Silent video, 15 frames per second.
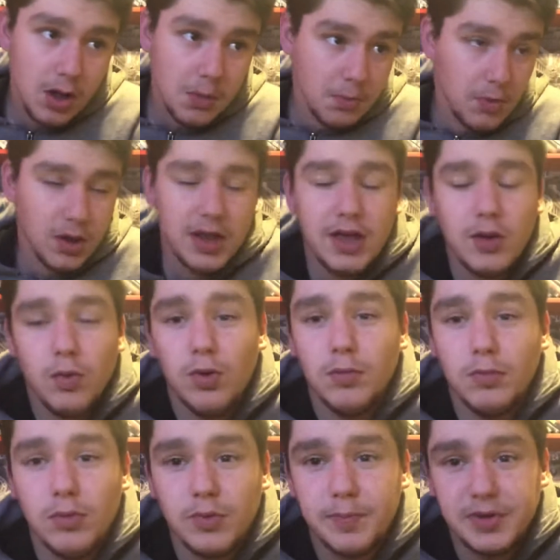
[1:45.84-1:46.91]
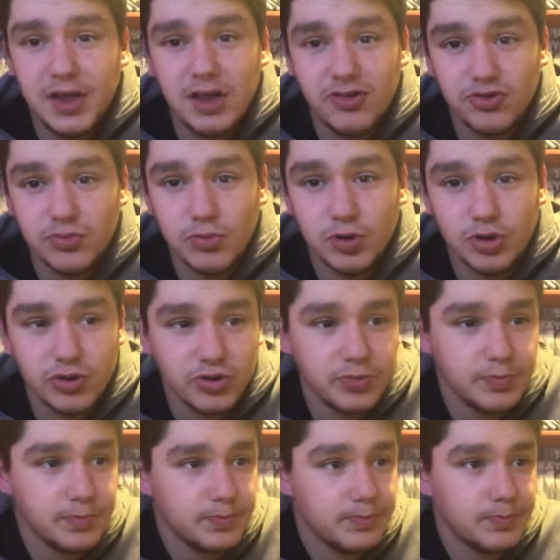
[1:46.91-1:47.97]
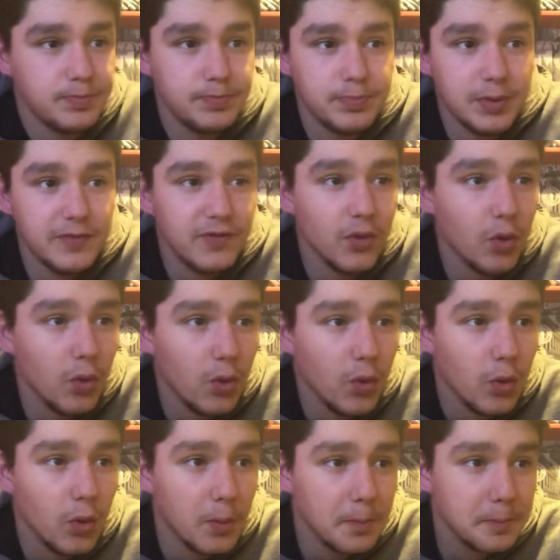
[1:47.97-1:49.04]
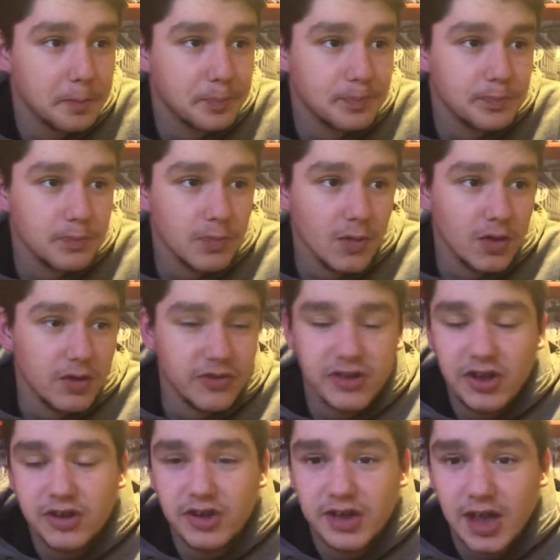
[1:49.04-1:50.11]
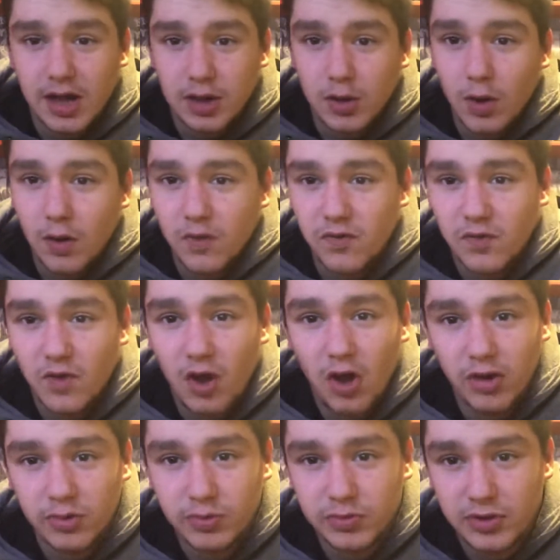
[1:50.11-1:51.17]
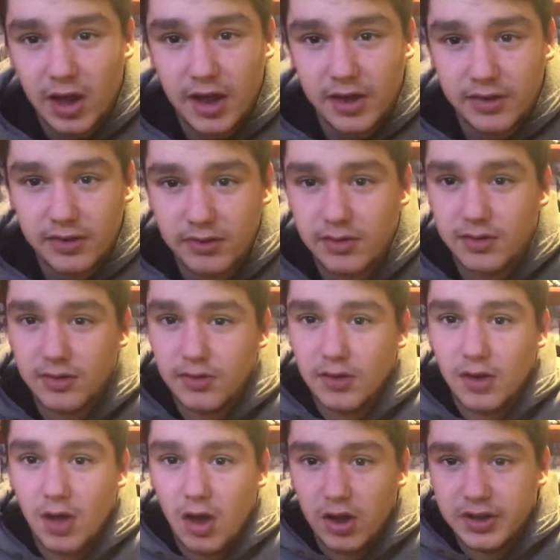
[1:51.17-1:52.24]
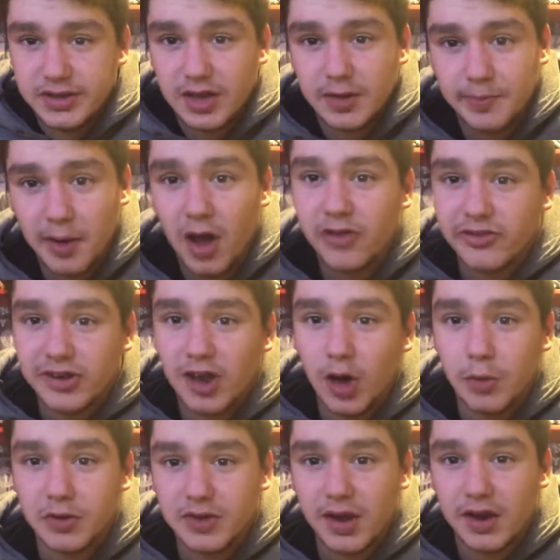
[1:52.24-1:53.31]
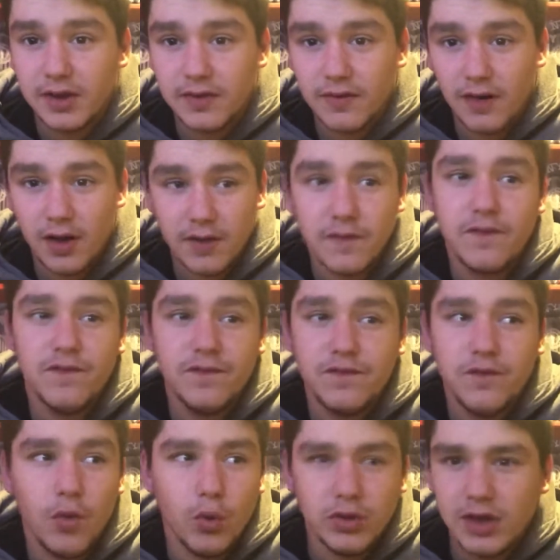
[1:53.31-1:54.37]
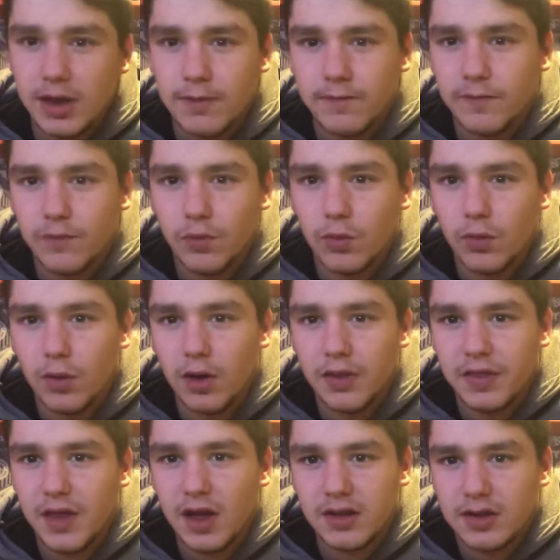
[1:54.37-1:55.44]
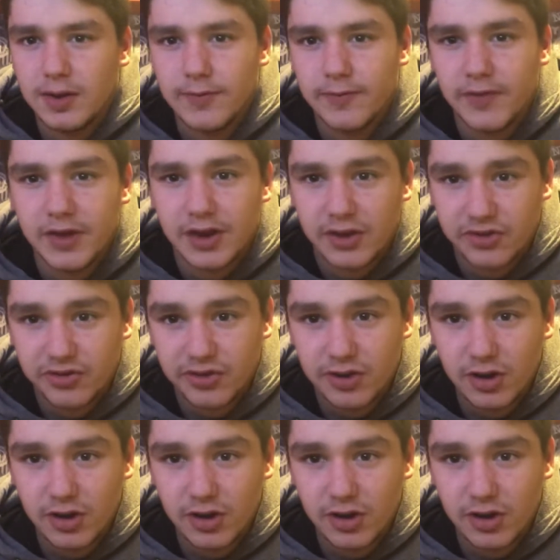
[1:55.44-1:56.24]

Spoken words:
My League One prediction was, before the season kicked off, I said personally I would take a 14th or a 13th finish.